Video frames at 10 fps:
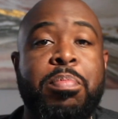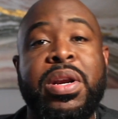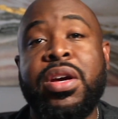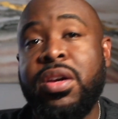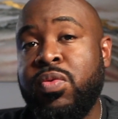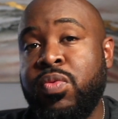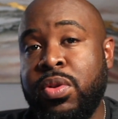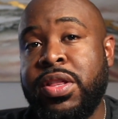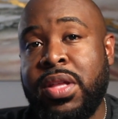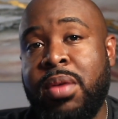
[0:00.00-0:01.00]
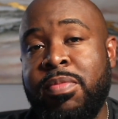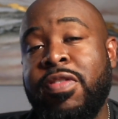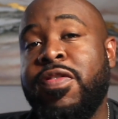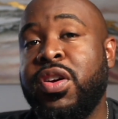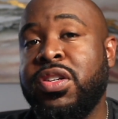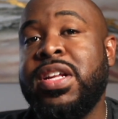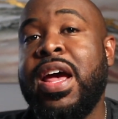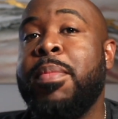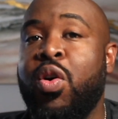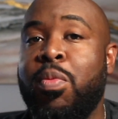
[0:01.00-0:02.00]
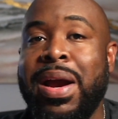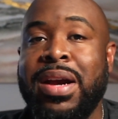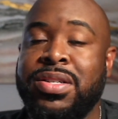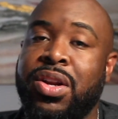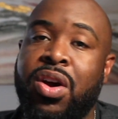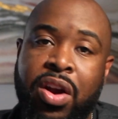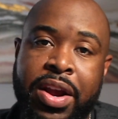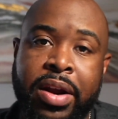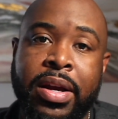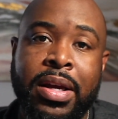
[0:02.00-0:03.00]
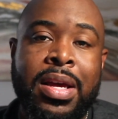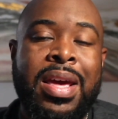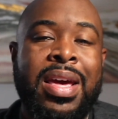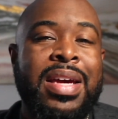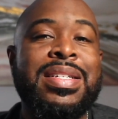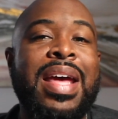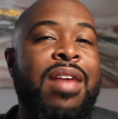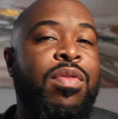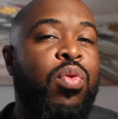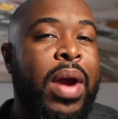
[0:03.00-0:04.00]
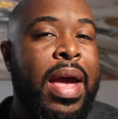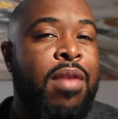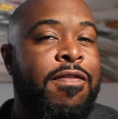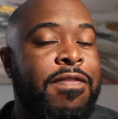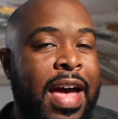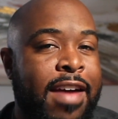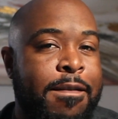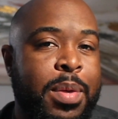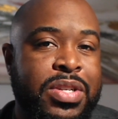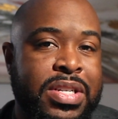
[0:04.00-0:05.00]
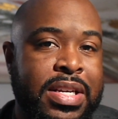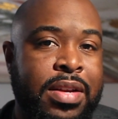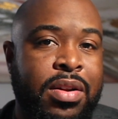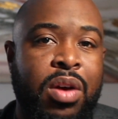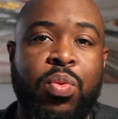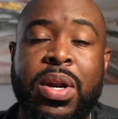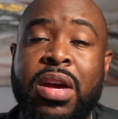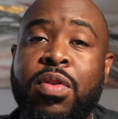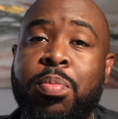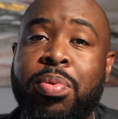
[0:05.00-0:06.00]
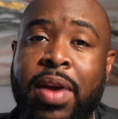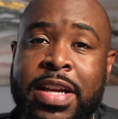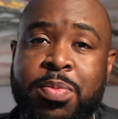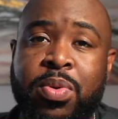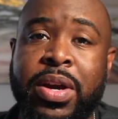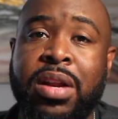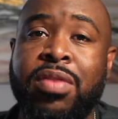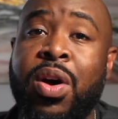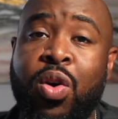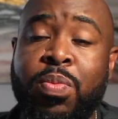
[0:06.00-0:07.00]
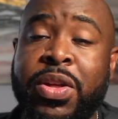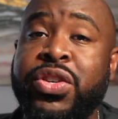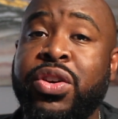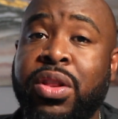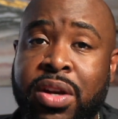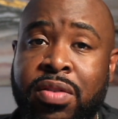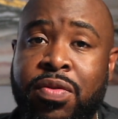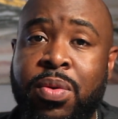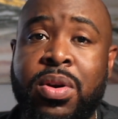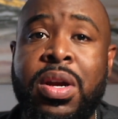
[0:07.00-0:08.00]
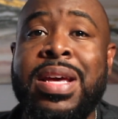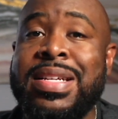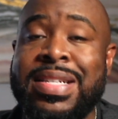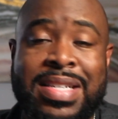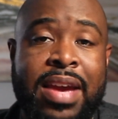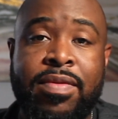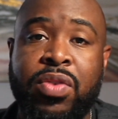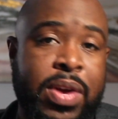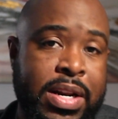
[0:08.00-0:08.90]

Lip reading: a good rule of thumb for first-time home buyers in our area is to have around 5% of whatever price point of home that you're looking for saved and ready